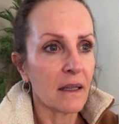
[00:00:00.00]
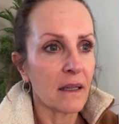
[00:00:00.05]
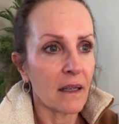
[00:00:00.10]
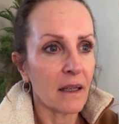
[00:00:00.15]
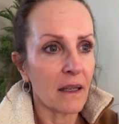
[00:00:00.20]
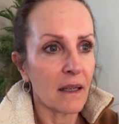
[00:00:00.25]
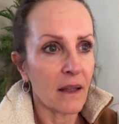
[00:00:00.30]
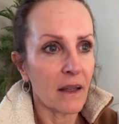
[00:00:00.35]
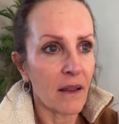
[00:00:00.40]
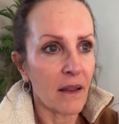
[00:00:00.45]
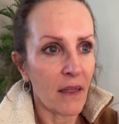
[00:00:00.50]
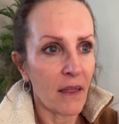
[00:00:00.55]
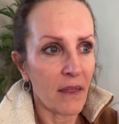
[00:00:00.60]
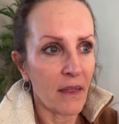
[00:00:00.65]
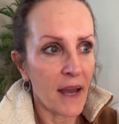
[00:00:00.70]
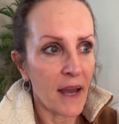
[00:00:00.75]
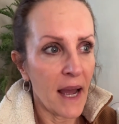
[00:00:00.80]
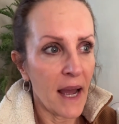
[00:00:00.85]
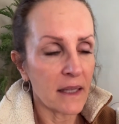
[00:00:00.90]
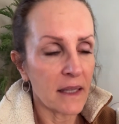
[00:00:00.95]
this is
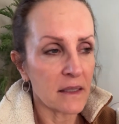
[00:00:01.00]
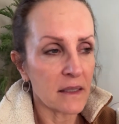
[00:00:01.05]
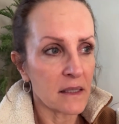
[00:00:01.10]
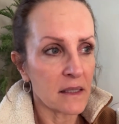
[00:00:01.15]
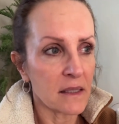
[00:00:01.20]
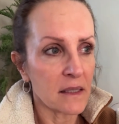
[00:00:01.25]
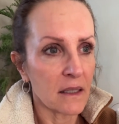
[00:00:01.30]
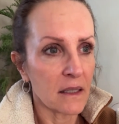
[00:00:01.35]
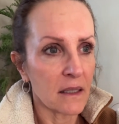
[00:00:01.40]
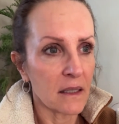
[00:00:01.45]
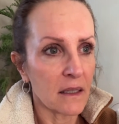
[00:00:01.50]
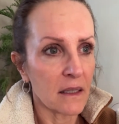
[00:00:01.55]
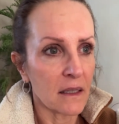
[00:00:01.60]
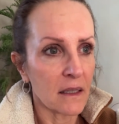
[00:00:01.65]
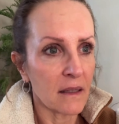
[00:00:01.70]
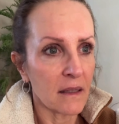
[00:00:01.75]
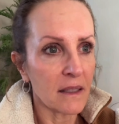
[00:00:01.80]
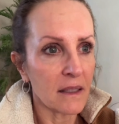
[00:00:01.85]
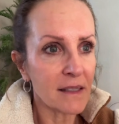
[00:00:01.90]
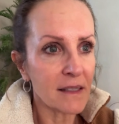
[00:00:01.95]
something that he's going to have to
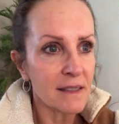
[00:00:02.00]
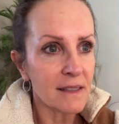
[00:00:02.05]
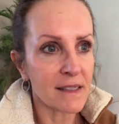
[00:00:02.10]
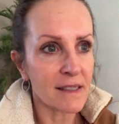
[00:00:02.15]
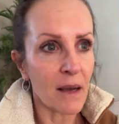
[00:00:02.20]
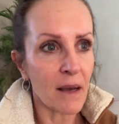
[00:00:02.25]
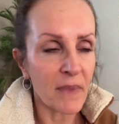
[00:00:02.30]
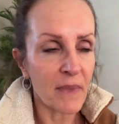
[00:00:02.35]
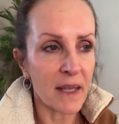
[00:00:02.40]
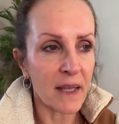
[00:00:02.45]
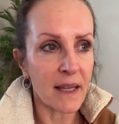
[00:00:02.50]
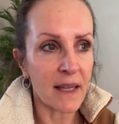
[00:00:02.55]
fight for